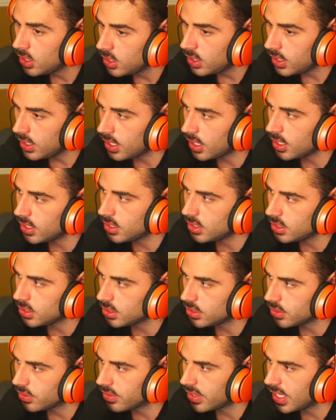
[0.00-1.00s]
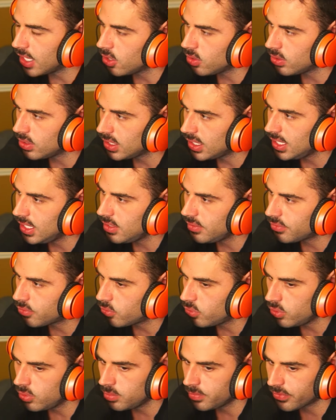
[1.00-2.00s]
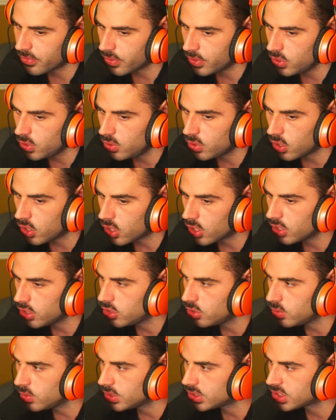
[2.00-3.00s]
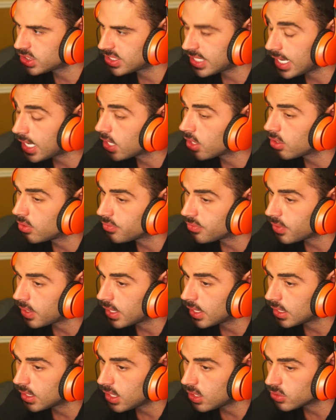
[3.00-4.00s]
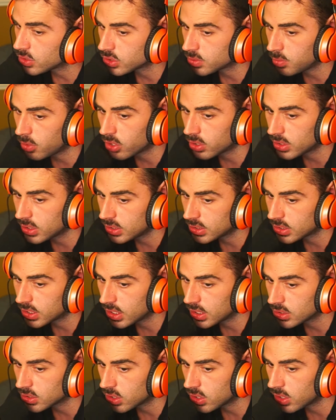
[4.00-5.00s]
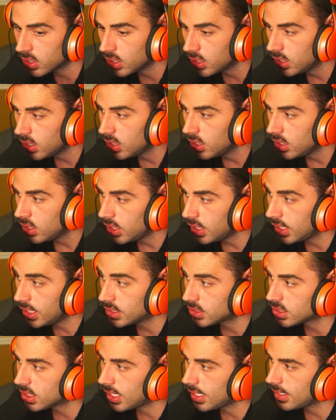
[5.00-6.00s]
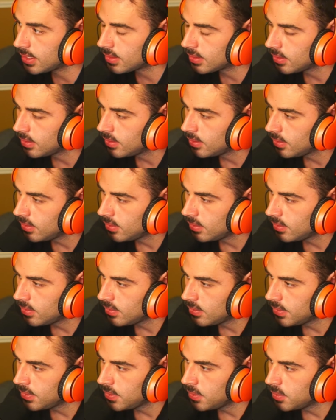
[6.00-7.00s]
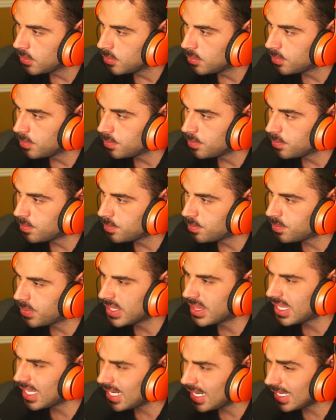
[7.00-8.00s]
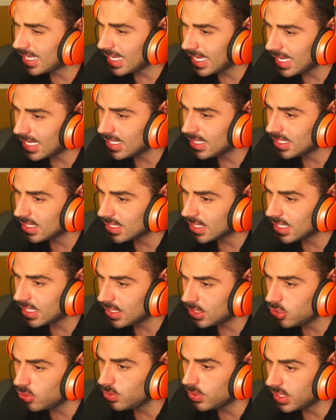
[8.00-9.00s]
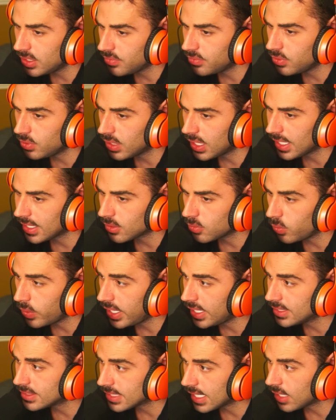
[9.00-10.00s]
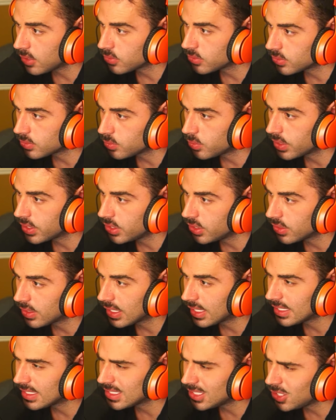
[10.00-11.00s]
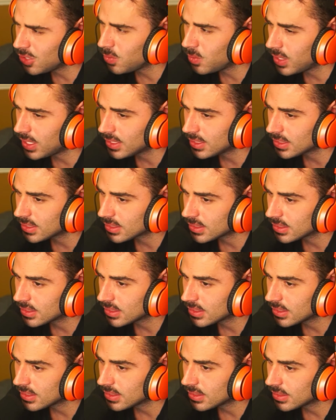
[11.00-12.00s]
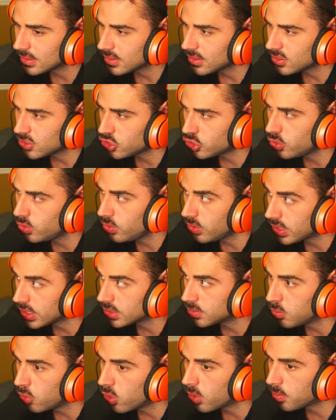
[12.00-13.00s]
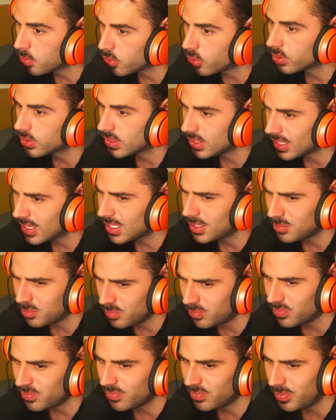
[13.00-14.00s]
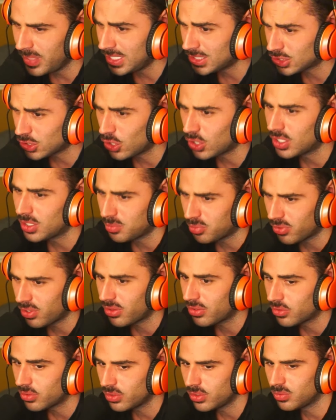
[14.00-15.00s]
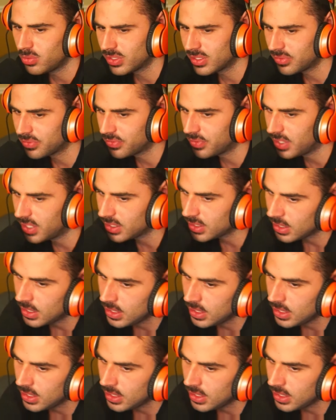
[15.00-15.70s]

I, they don't leave room for you to argue. It's terrifying how smart these guys are. It's like, but then again, they do give you like ways out where you're like, you know what? Truth is more important than Masonic Brotherhood. What the fuck?